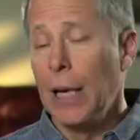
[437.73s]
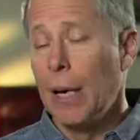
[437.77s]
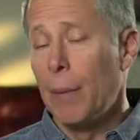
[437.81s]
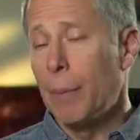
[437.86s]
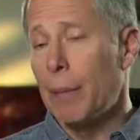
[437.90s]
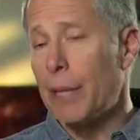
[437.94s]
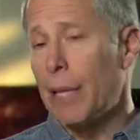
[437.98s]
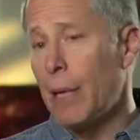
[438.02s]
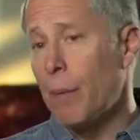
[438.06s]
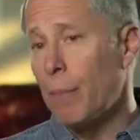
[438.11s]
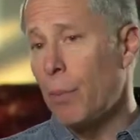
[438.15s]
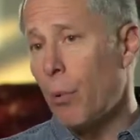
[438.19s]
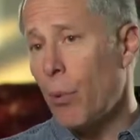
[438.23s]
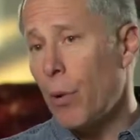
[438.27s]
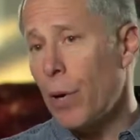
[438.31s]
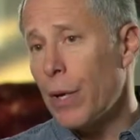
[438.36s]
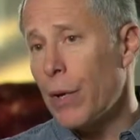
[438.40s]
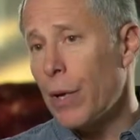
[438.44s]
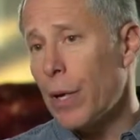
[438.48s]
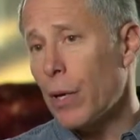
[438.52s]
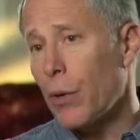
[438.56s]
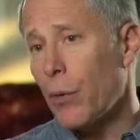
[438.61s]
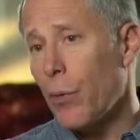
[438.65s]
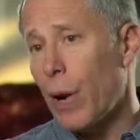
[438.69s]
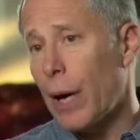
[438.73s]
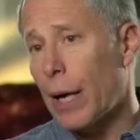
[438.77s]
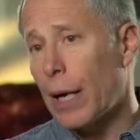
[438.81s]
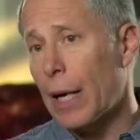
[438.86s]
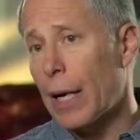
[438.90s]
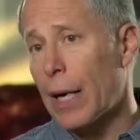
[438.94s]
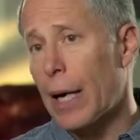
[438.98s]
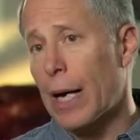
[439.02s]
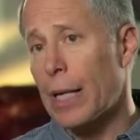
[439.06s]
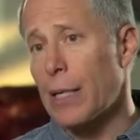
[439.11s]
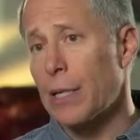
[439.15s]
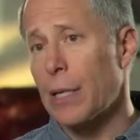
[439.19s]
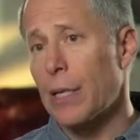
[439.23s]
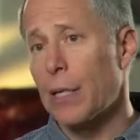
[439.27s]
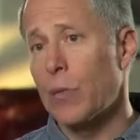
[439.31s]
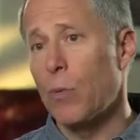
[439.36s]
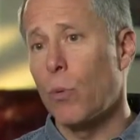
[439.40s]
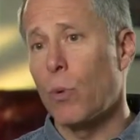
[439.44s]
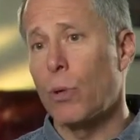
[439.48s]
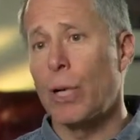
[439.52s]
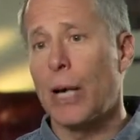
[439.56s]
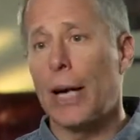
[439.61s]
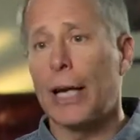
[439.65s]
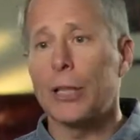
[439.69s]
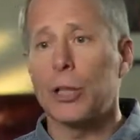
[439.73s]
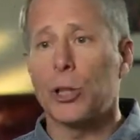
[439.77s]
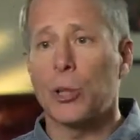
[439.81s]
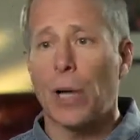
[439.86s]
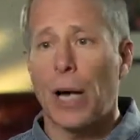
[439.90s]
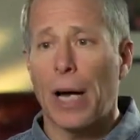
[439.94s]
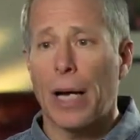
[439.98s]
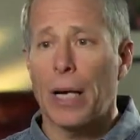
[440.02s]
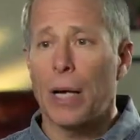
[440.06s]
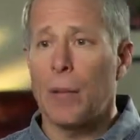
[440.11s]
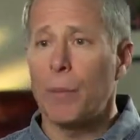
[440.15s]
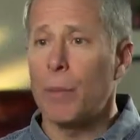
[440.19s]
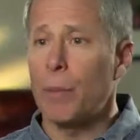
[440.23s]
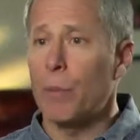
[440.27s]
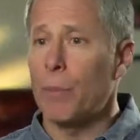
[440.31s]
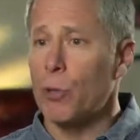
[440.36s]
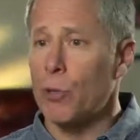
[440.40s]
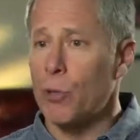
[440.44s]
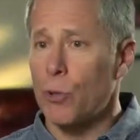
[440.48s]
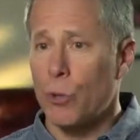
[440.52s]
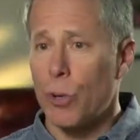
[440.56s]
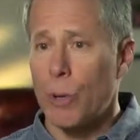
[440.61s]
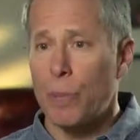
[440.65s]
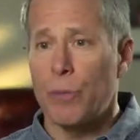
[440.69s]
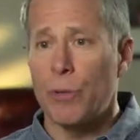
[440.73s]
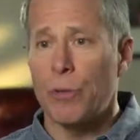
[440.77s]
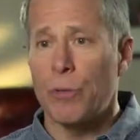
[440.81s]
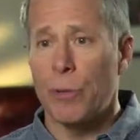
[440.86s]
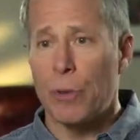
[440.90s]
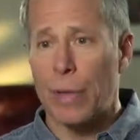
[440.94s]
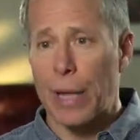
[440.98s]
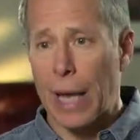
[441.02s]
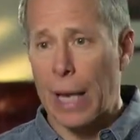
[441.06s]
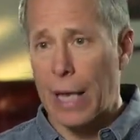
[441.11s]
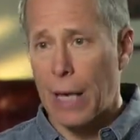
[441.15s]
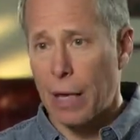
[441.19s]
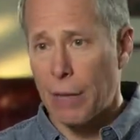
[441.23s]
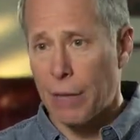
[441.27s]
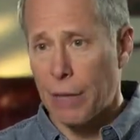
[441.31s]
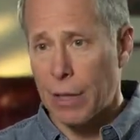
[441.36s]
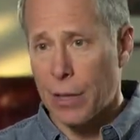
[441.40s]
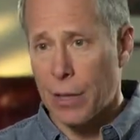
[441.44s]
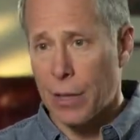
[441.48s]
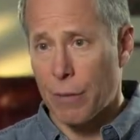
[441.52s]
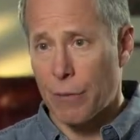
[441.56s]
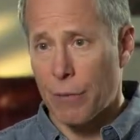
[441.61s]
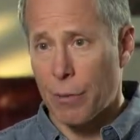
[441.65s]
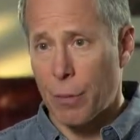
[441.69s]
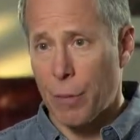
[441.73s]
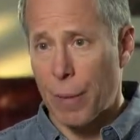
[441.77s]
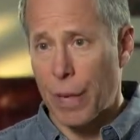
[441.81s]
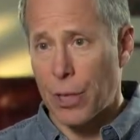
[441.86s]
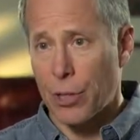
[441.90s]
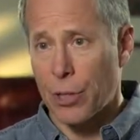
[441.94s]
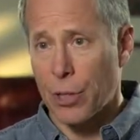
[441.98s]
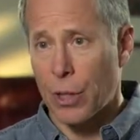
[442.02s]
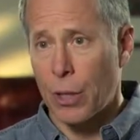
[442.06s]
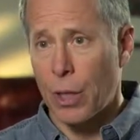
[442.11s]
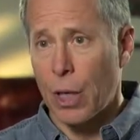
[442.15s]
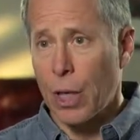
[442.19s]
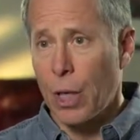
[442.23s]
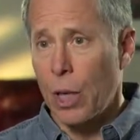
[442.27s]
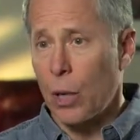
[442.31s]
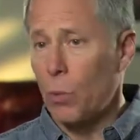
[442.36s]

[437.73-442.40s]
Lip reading: But the important thing to recognize is we're not trying to be prescriptive with any of this information.